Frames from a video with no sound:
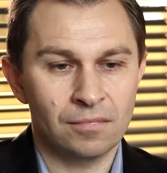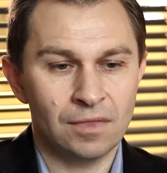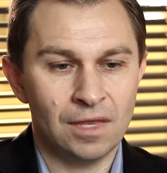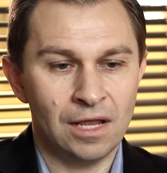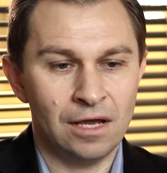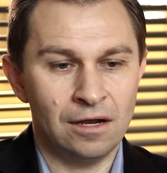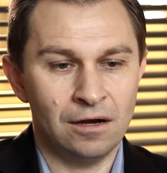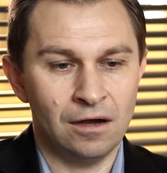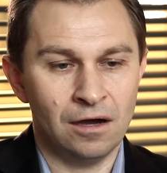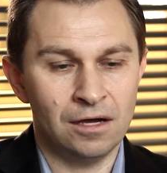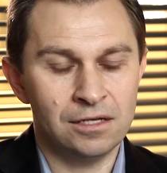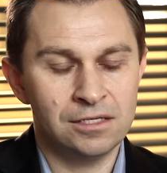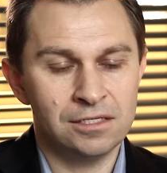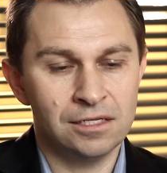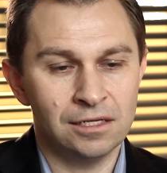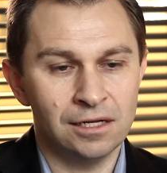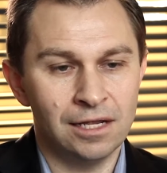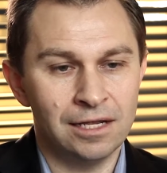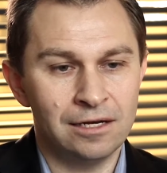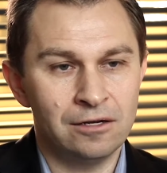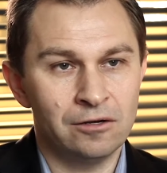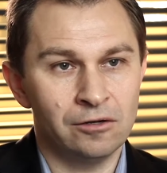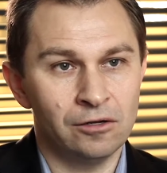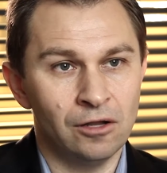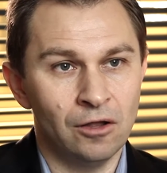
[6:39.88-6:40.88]
and
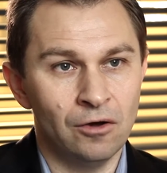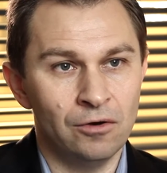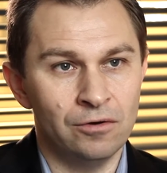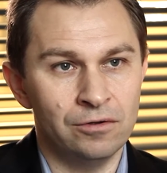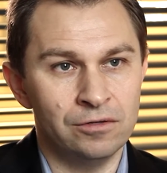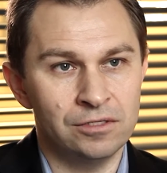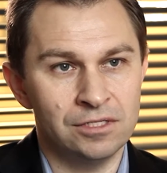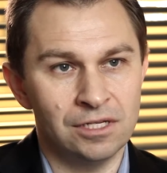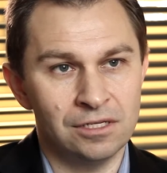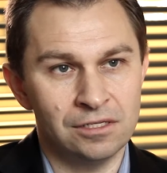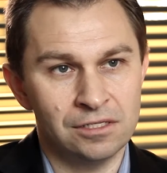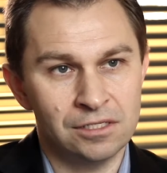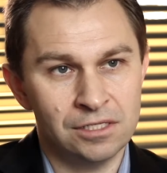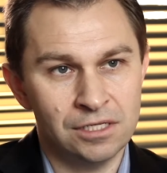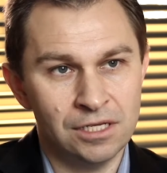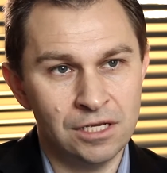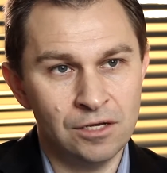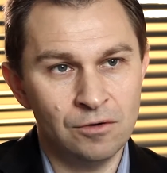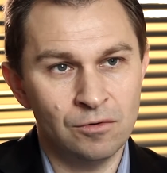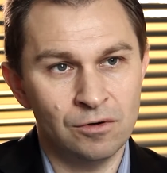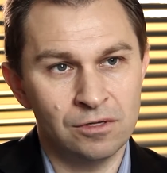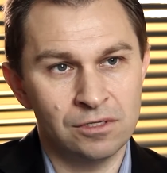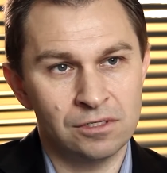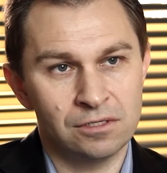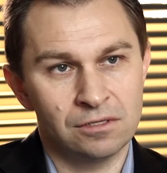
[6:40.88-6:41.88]
isolate clones and
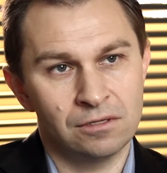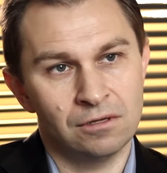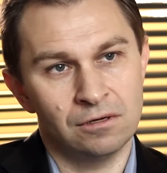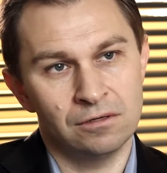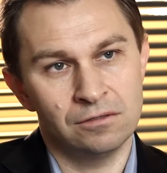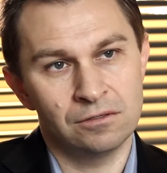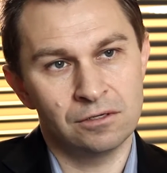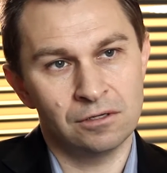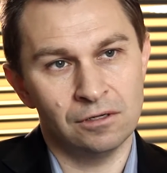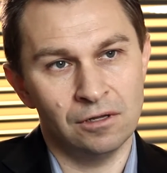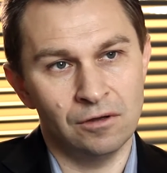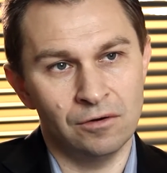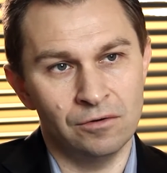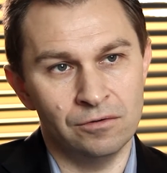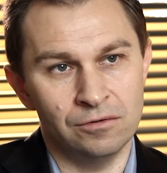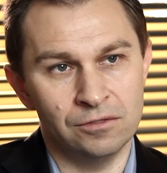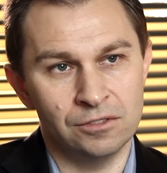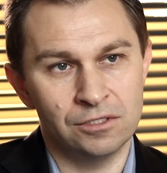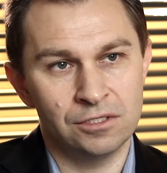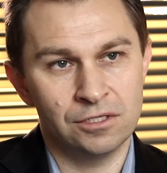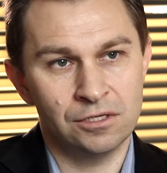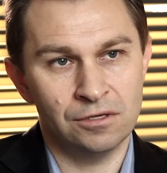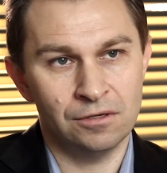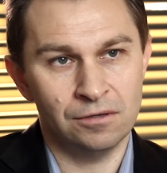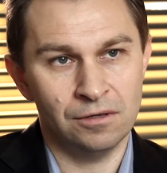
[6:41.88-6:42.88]
sequence those clones
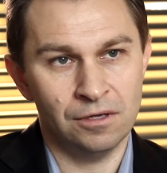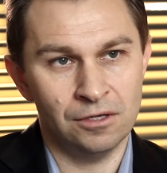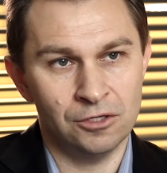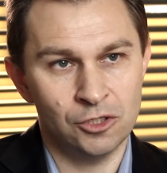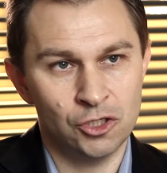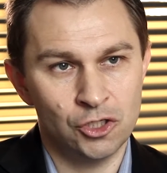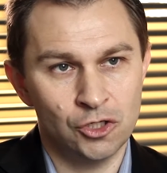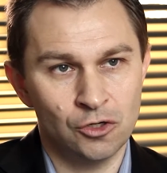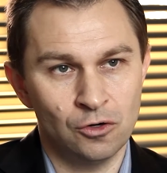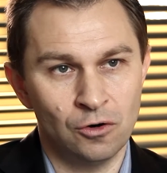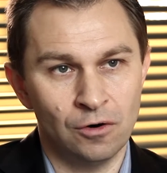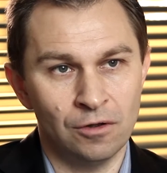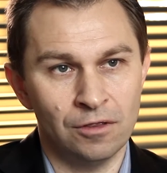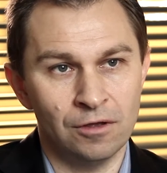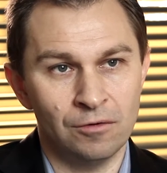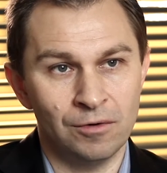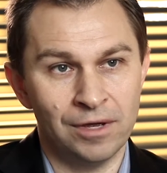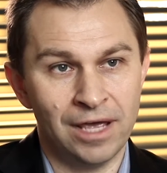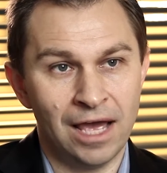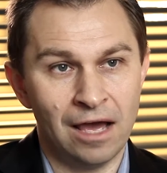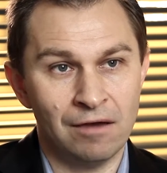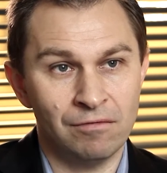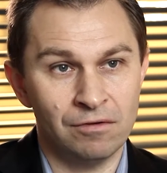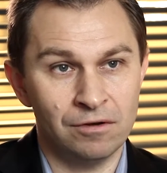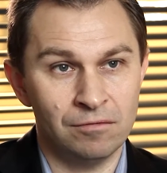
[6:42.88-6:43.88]
to ensure that we
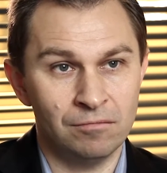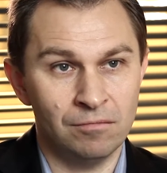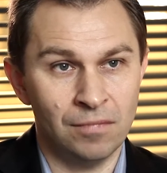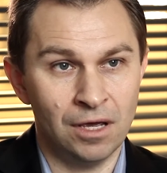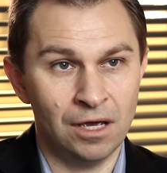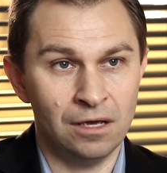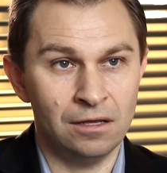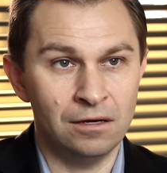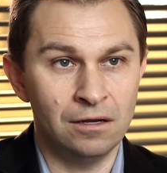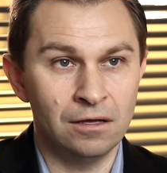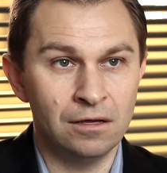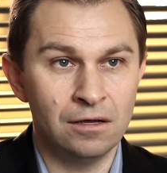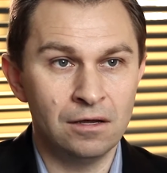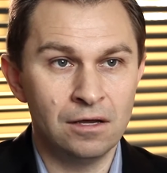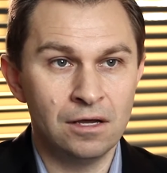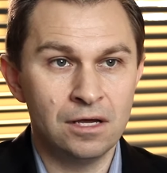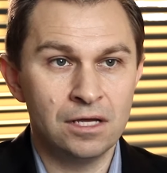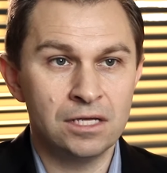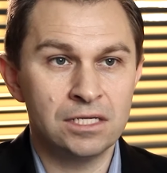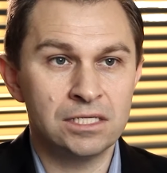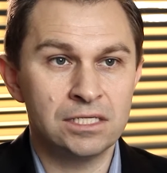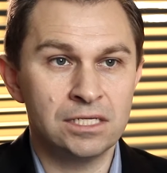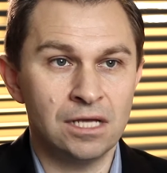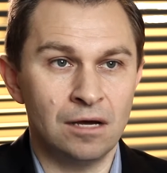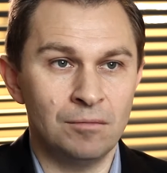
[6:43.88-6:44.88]
haven't made
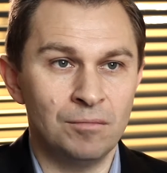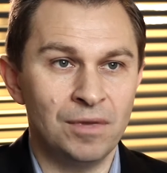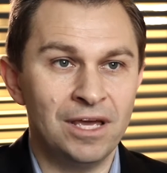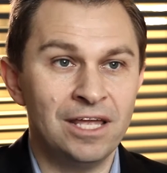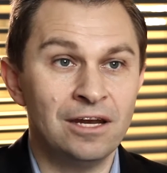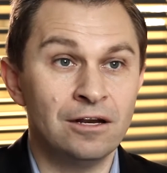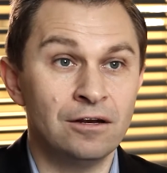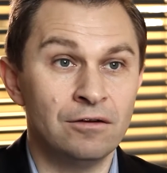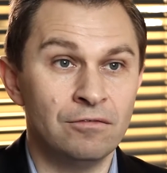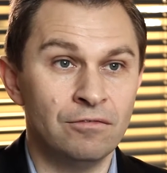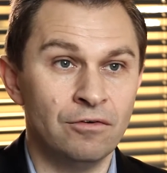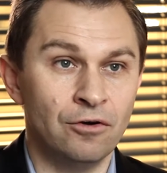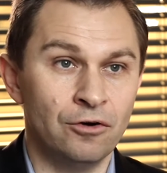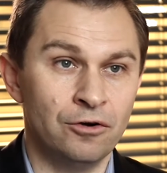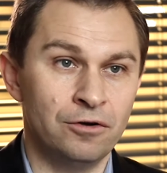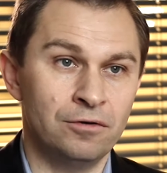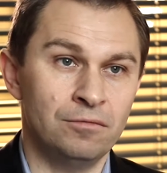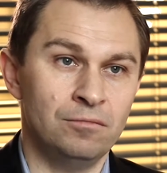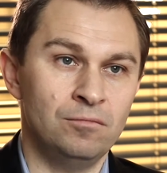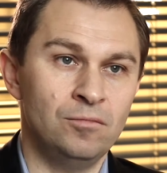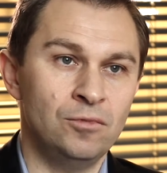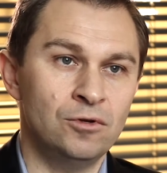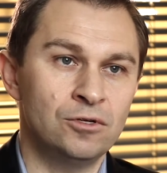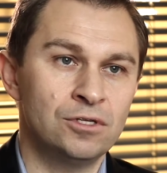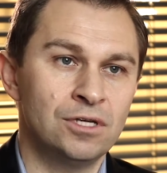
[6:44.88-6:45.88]
some
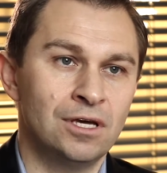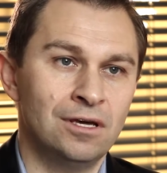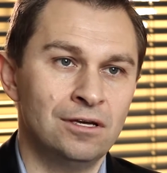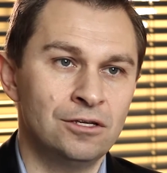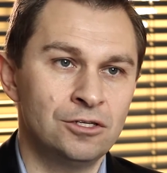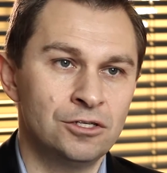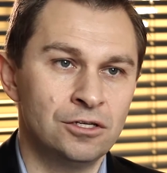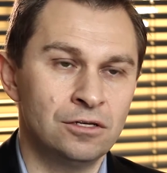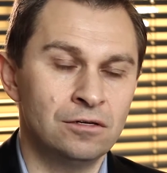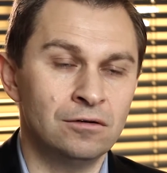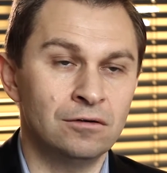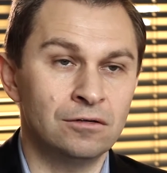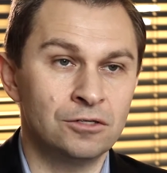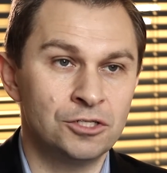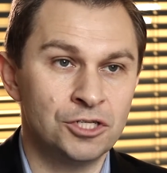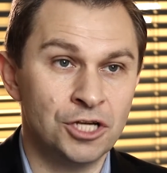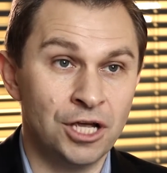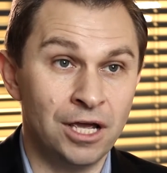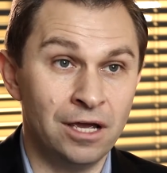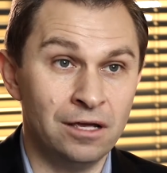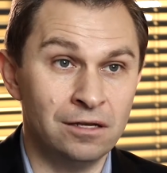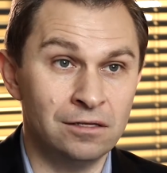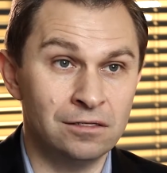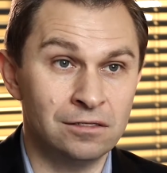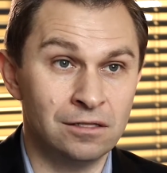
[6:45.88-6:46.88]
inadvertent mutation or
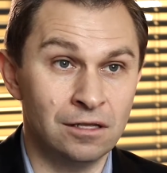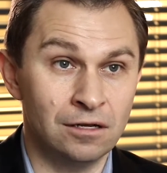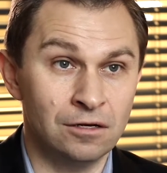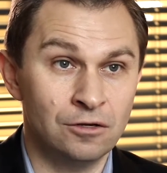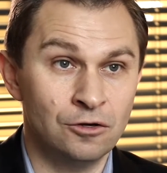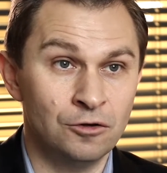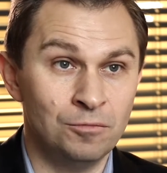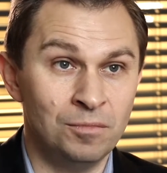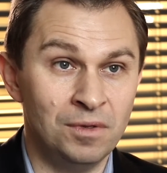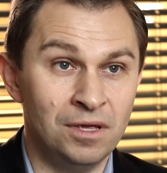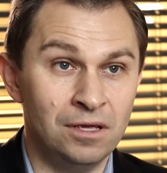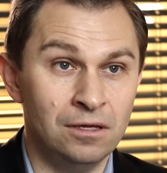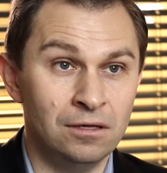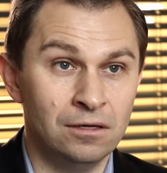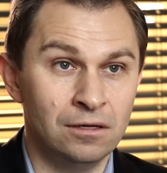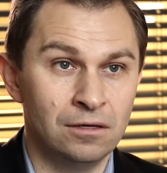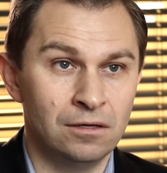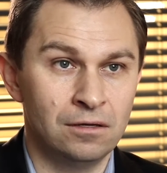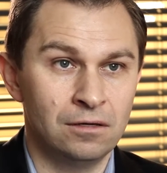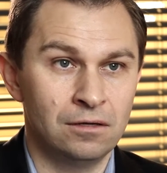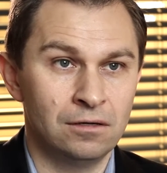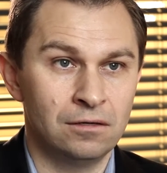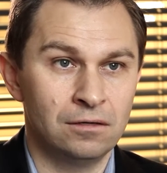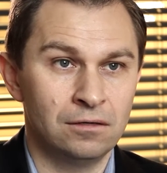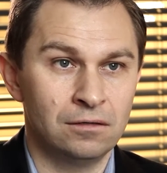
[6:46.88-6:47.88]
change that could be
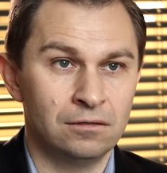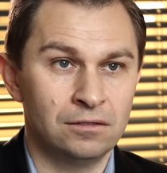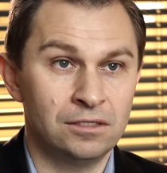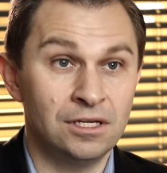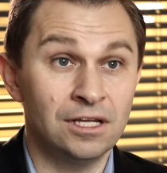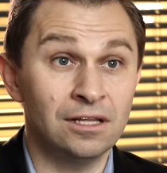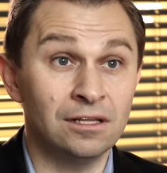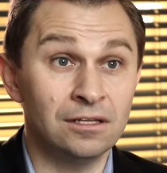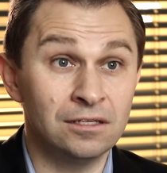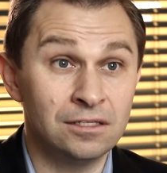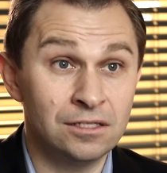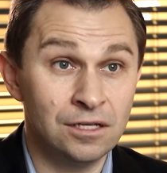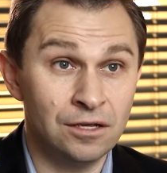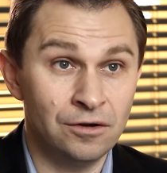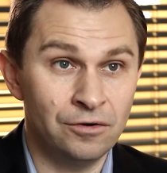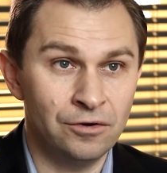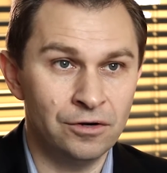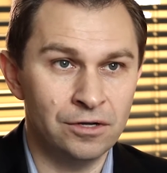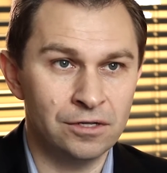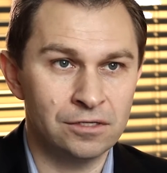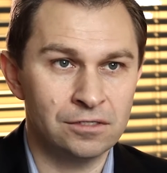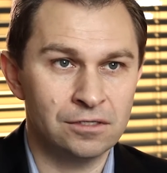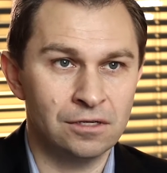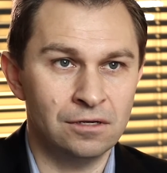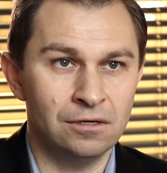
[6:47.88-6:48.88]

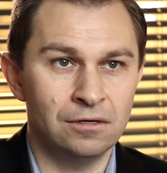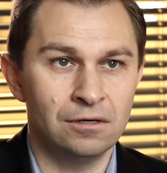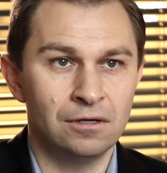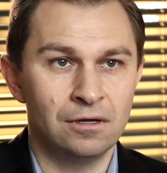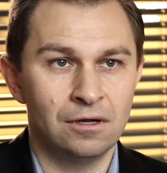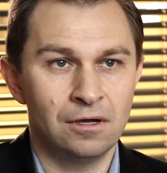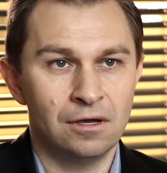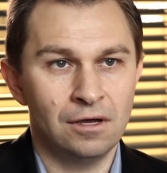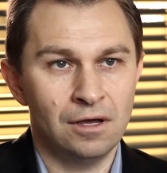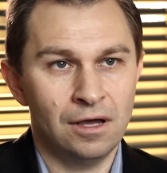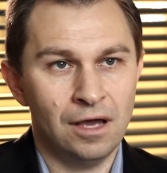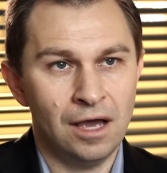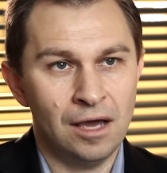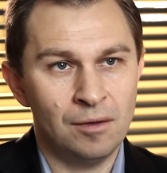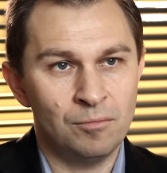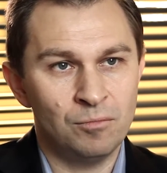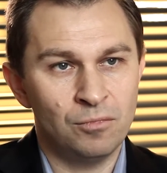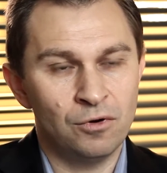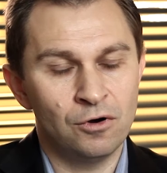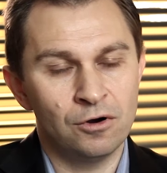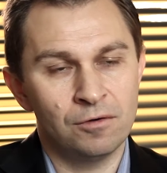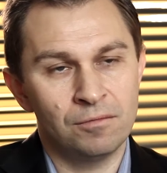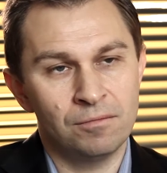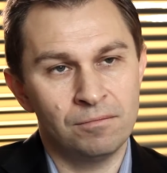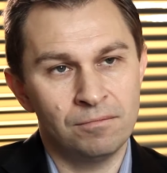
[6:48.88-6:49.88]
deleterious and, and
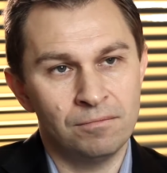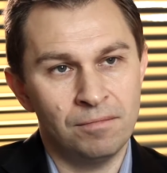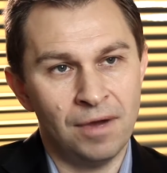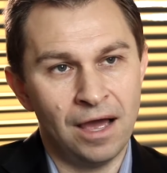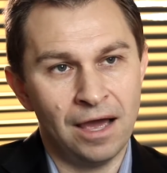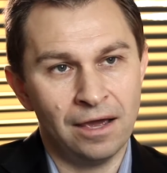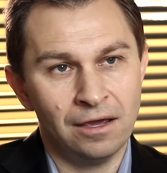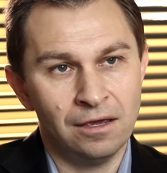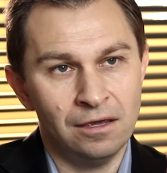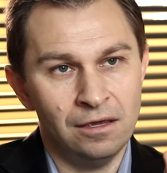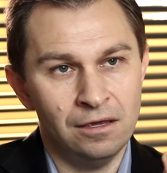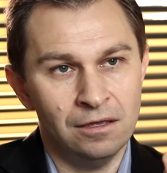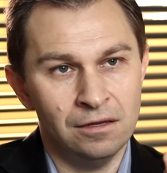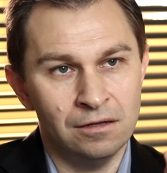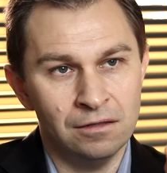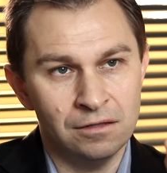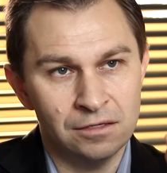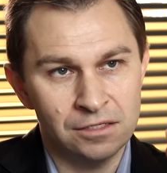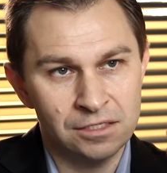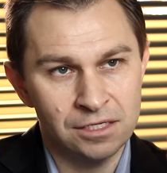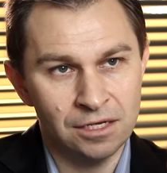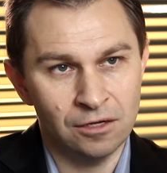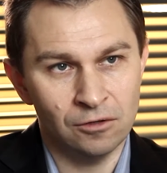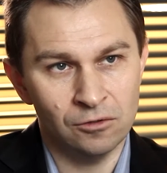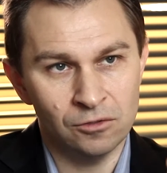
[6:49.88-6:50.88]
put back in the
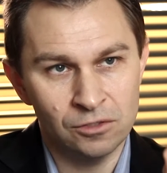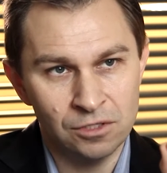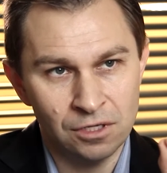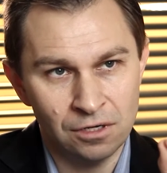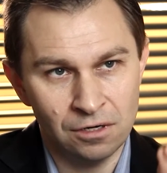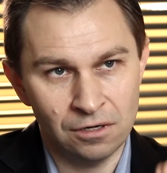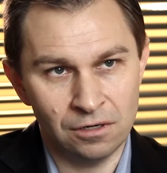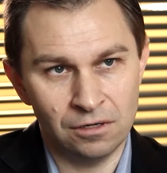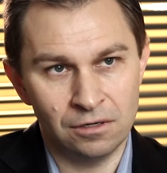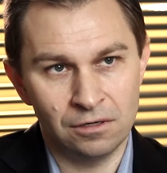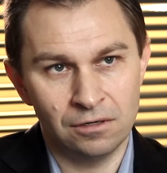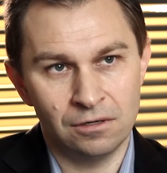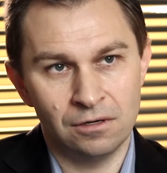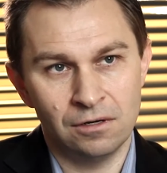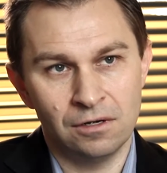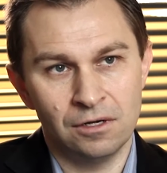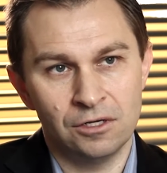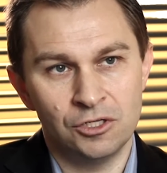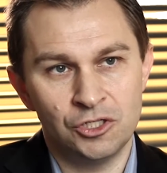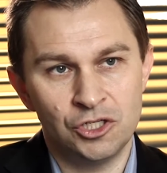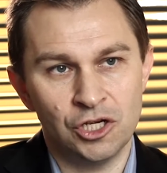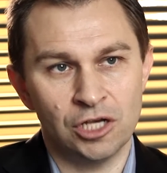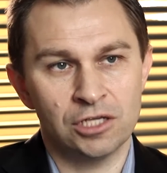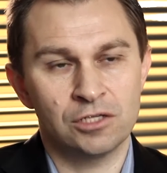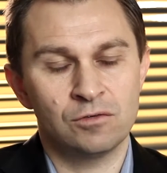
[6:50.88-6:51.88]
cells that are
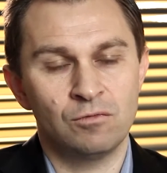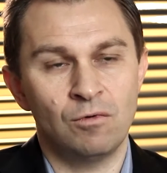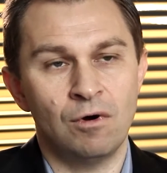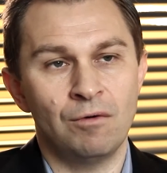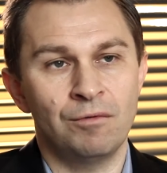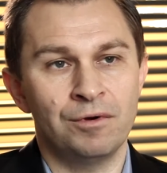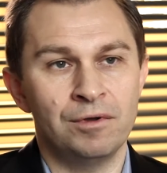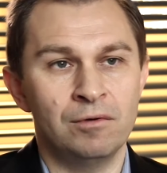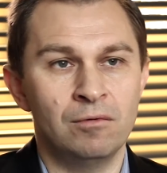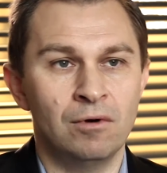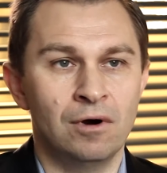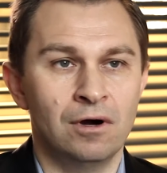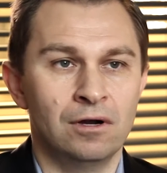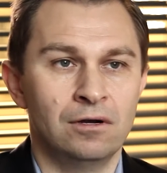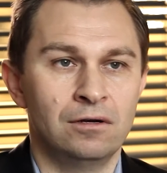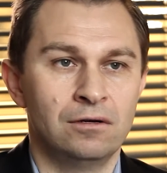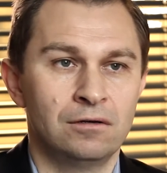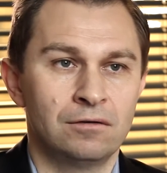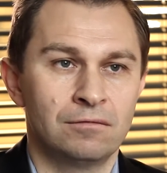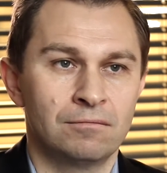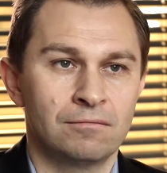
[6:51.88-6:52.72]
just what we want.